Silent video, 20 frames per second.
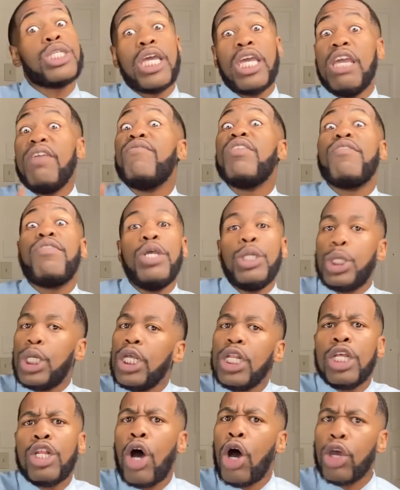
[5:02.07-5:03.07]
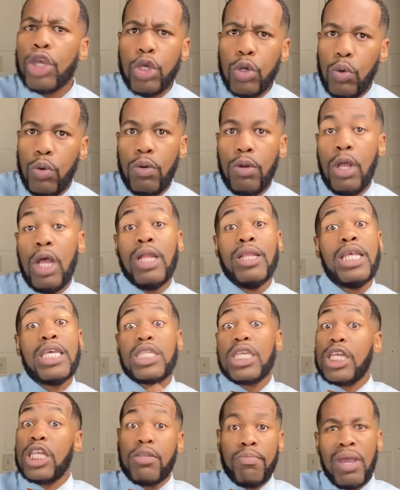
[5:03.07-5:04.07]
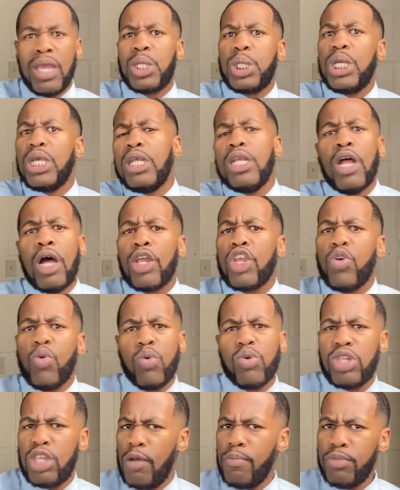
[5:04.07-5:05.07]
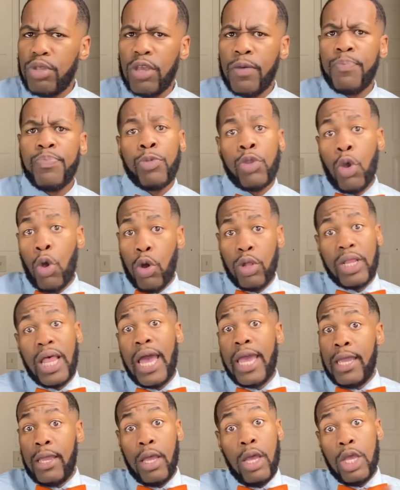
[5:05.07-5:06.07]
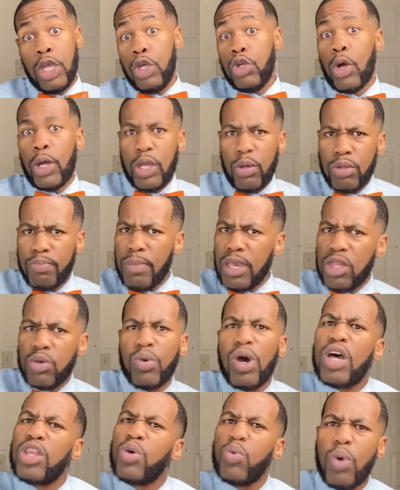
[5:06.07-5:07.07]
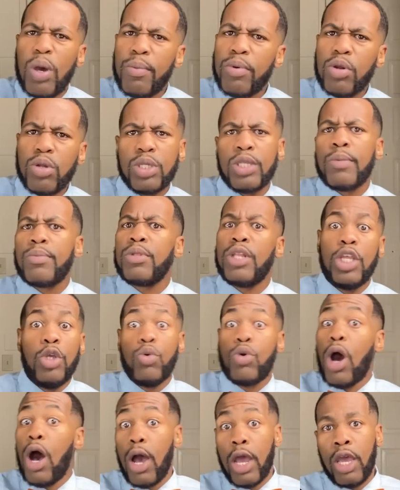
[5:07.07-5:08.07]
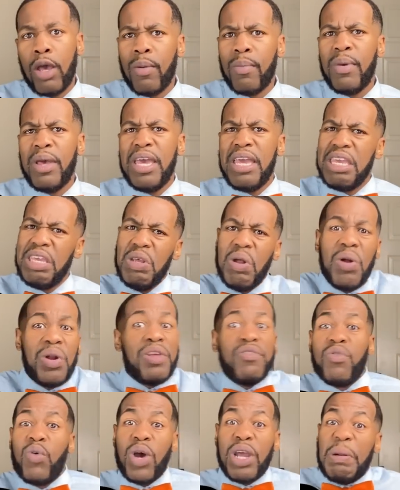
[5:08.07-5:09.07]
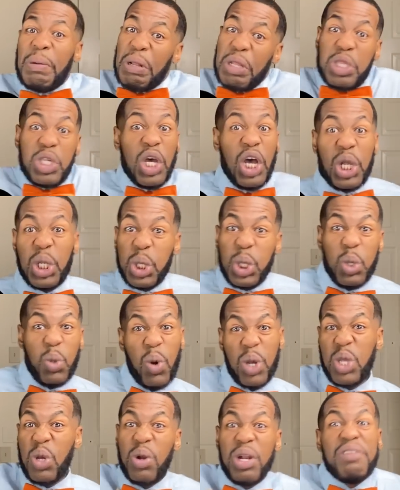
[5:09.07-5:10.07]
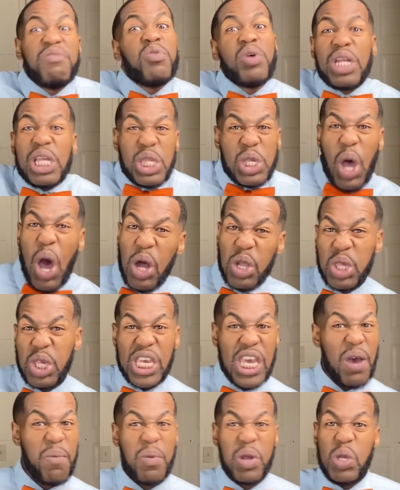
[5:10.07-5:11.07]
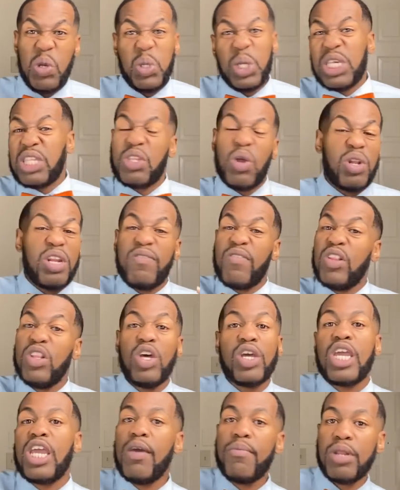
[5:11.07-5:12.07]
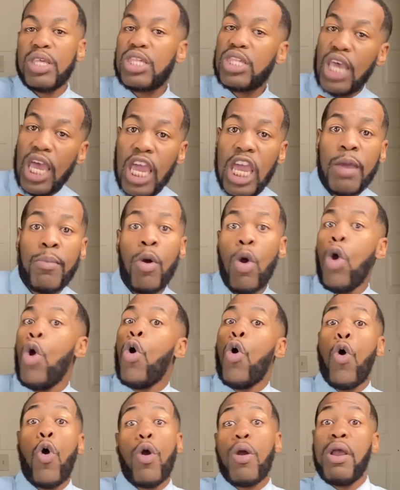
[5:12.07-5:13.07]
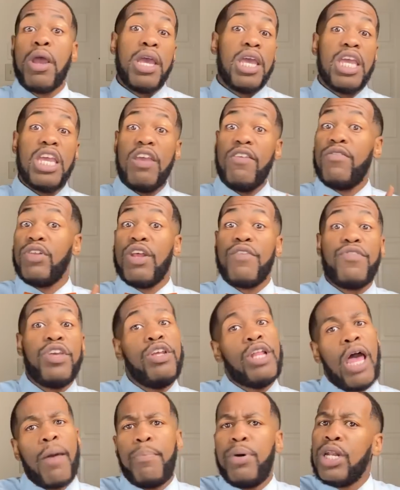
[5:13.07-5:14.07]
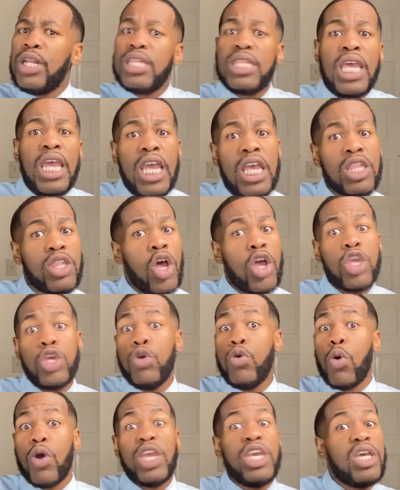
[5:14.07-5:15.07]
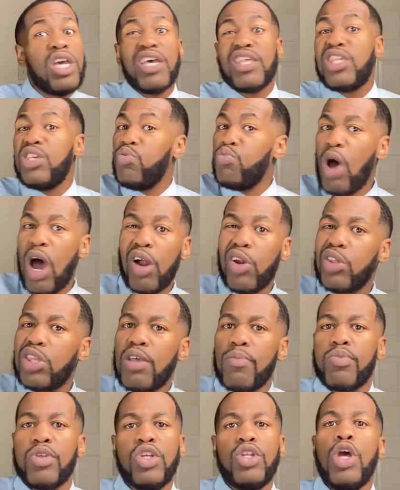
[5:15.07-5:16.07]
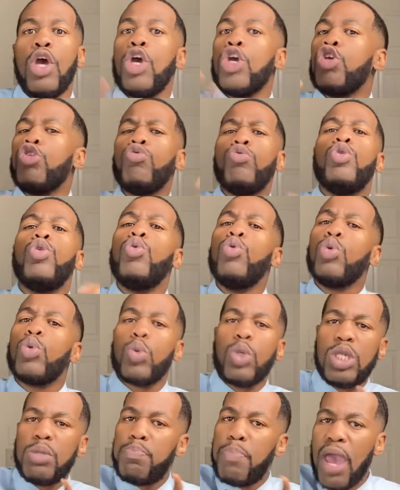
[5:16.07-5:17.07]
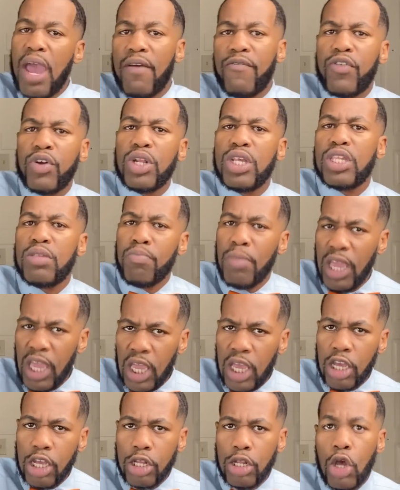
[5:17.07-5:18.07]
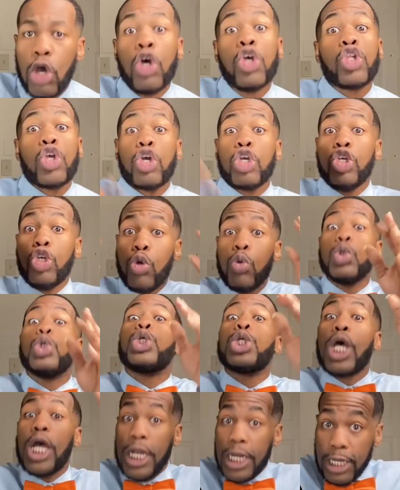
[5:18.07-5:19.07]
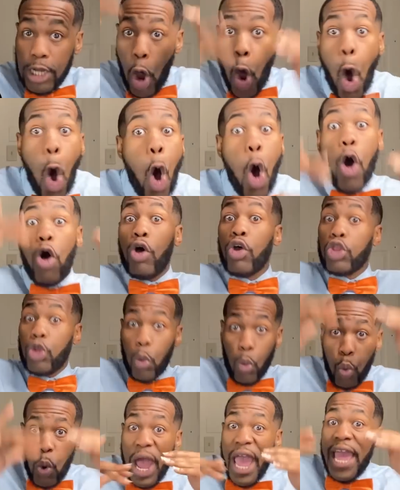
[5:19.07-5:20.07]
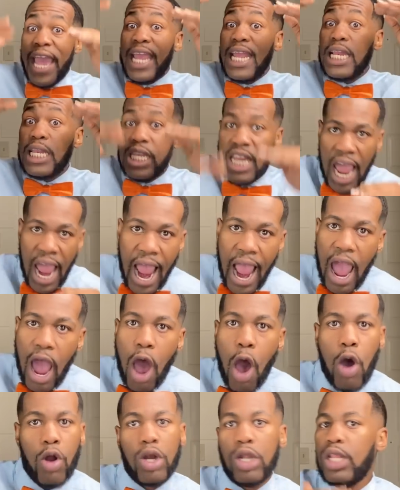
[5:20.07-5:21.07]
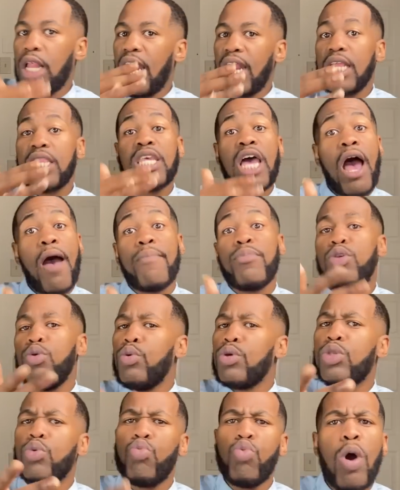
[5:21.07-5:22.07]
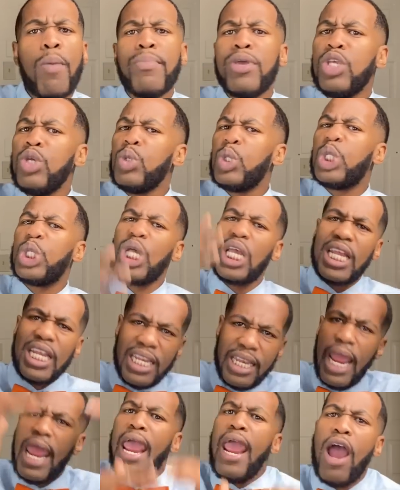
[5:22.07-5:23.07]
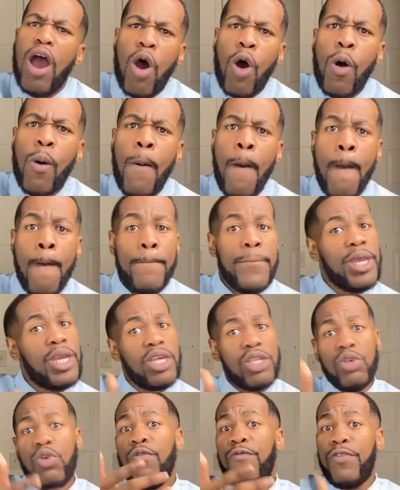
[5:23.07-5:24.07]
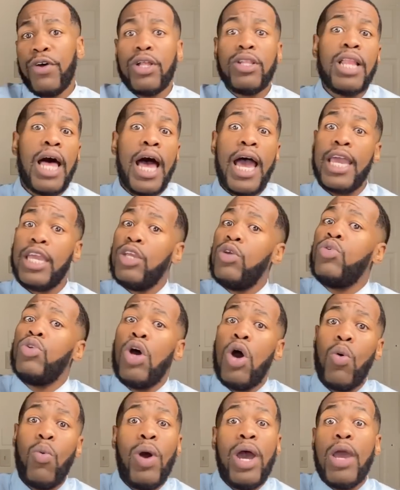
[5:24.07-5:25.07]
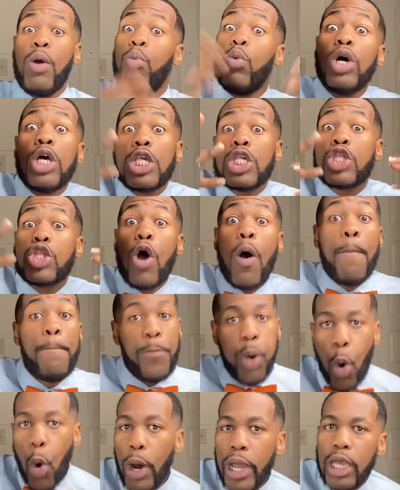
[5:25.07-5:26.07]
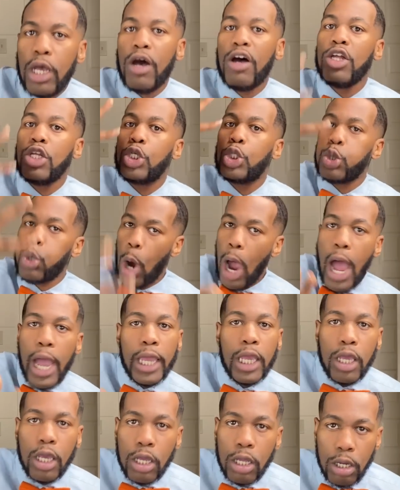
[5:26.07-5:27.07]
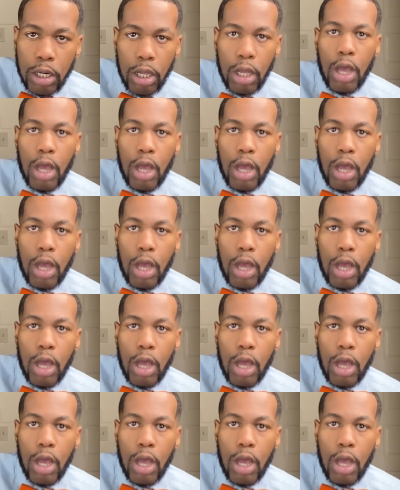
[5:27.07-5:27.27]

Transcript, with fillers: say even if he cheated on you, let's say this man cheated on you or something, but like, you know, he was messing with other women or something, and you caught him, you don't even want him to touch you, or you don't even want to talk to him, or you just don't even look at him the same, or even if he like put his hands on you or he cuss you out or something, you lose respect for this man. So you shut all the way down. A lot of times you as a woman, you shut down because you feel like, you know what? What's the point of trying?